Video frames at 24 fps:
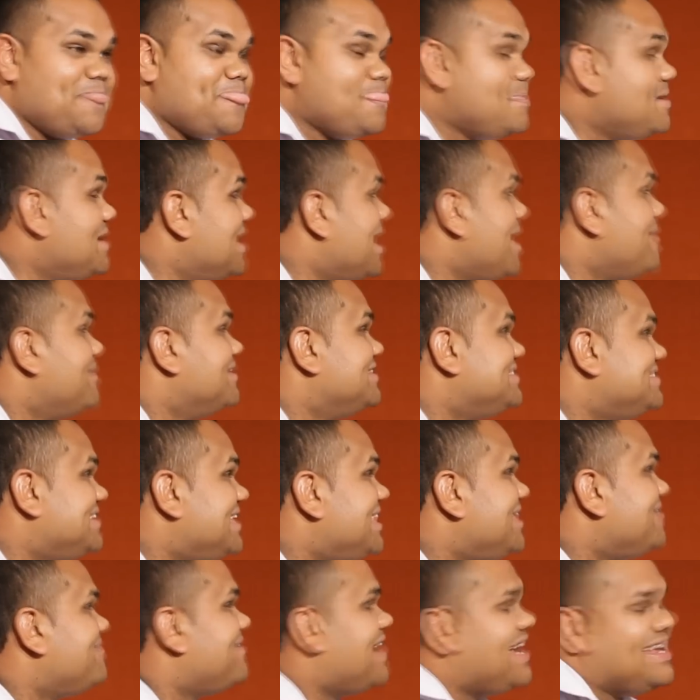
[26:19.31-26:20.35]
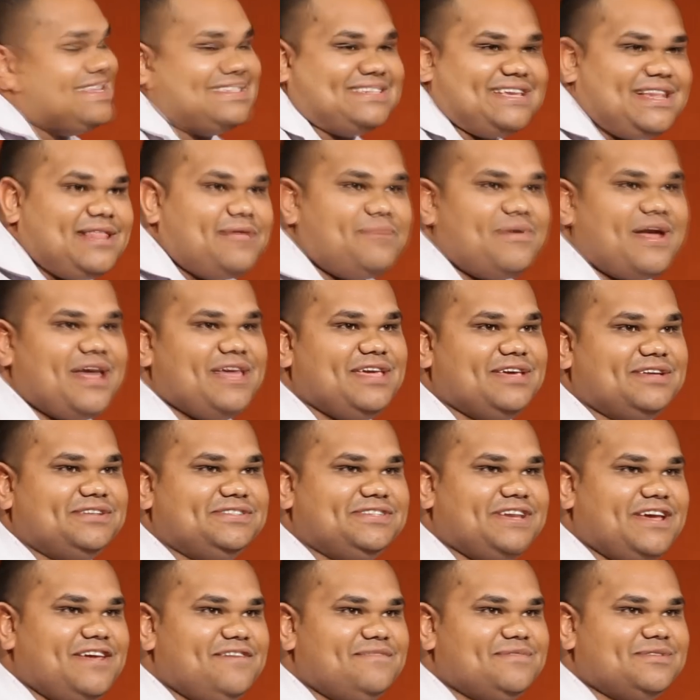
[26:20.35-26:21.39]
You know, but celebrate, celebrate your
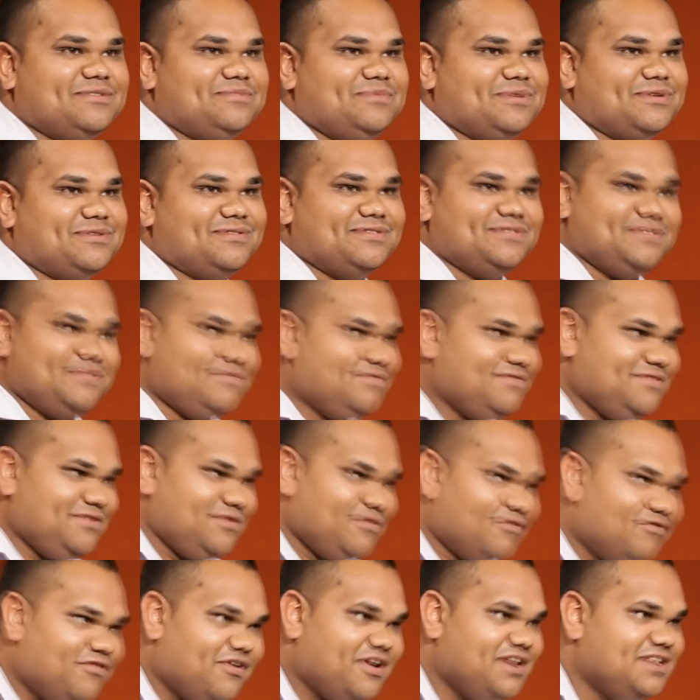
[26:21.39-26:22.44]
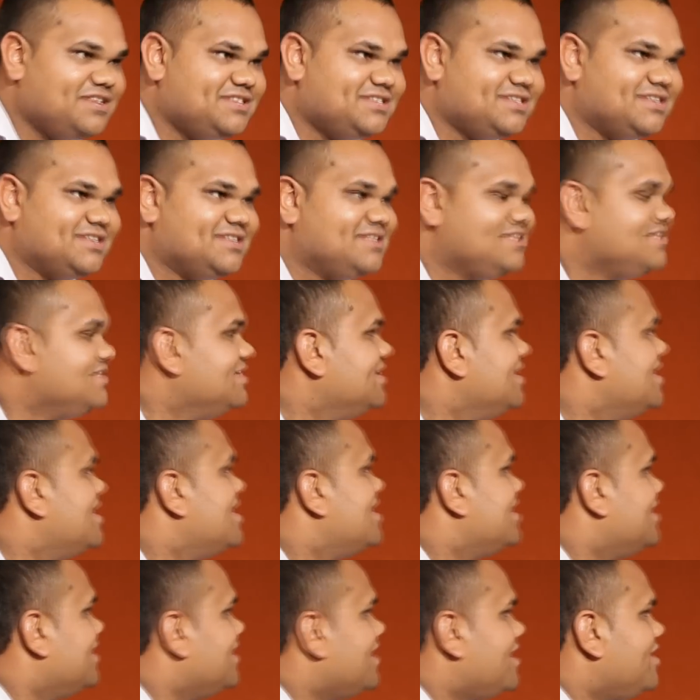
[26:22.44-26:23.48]
achievements because you, you've reached it.
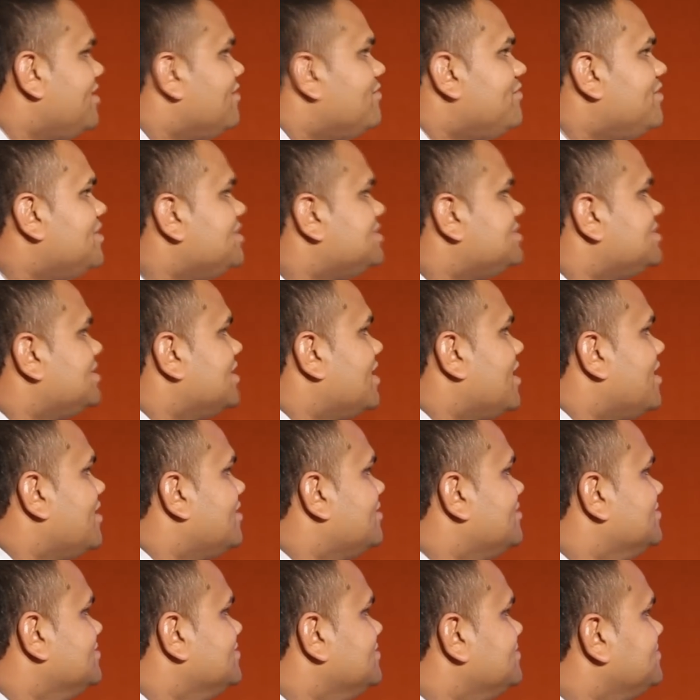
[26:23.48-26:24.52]
You know, you've reached the goal.